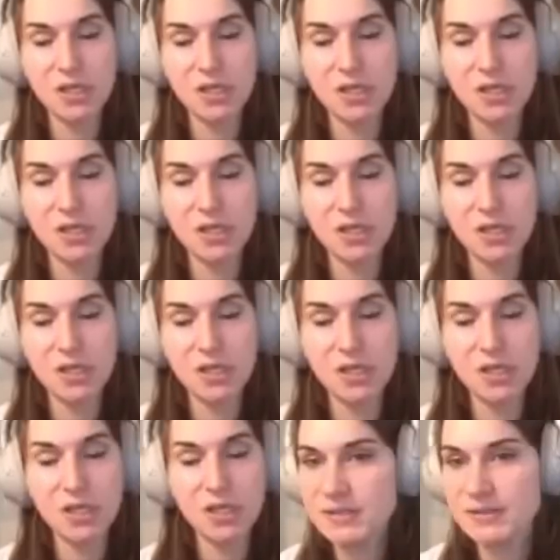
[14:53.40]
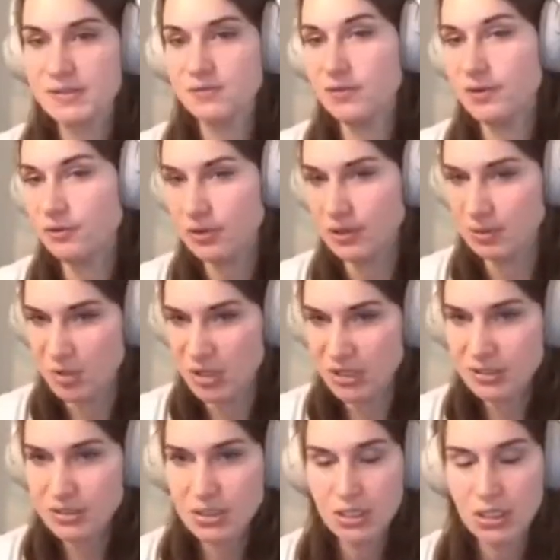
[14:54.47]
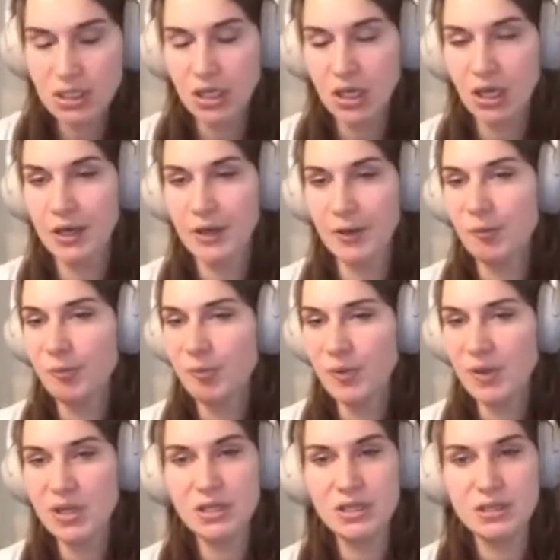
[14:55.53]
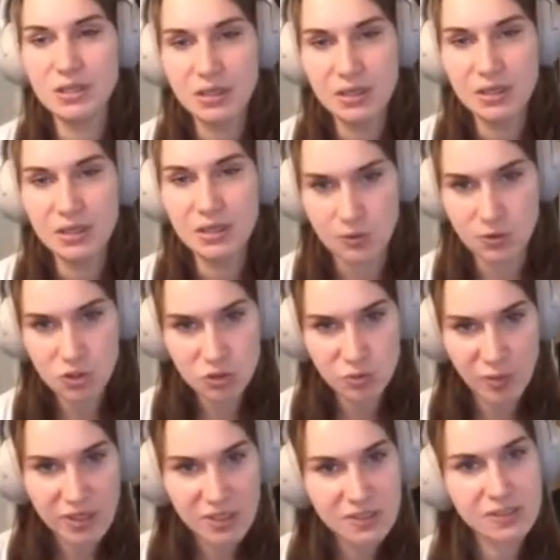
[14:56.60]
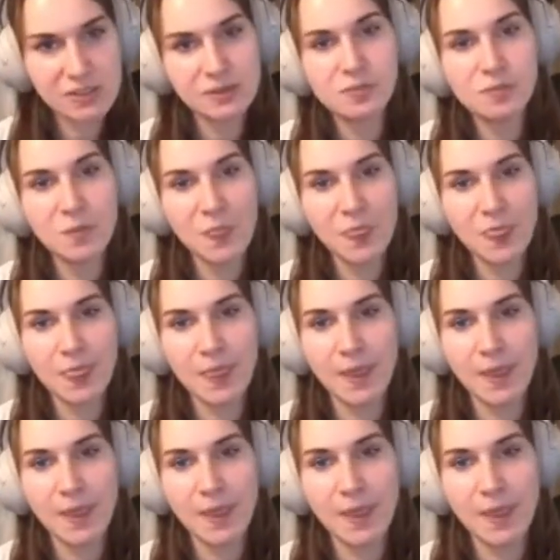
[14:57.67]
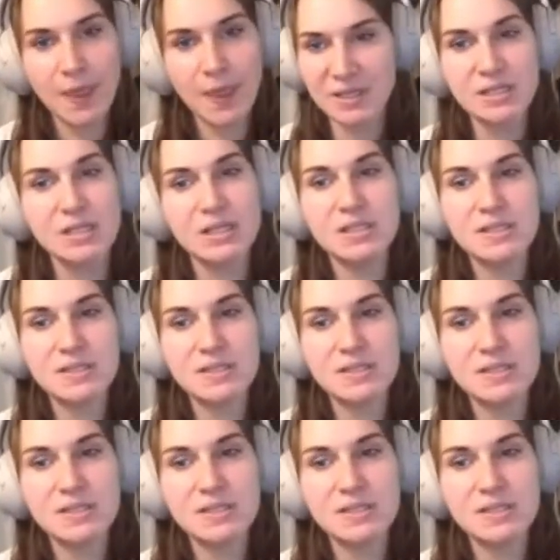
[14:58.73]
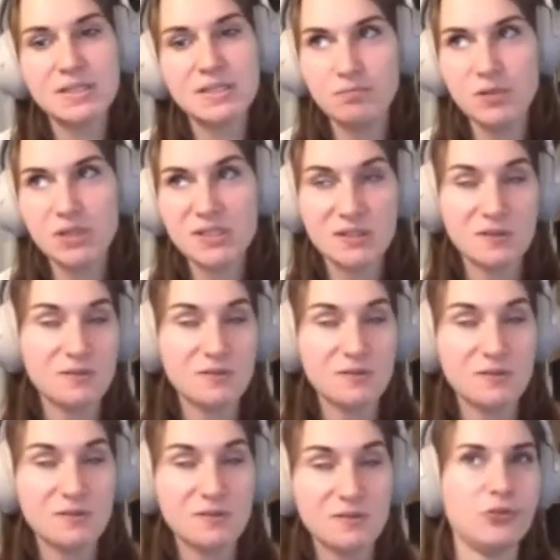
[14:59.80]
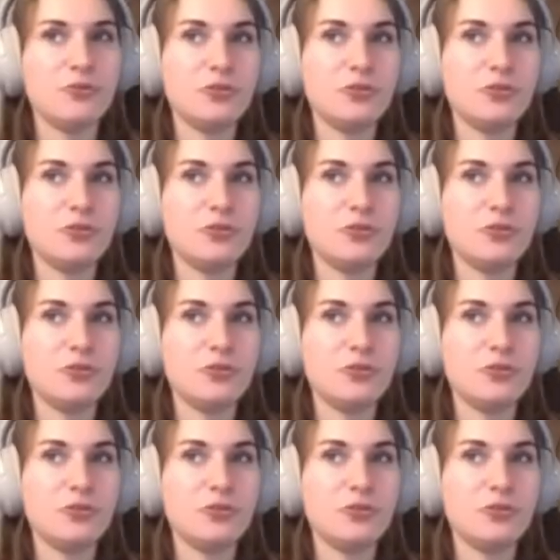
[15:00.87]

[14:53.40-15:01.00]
So again, it's very limited in search space. but it's sufficient for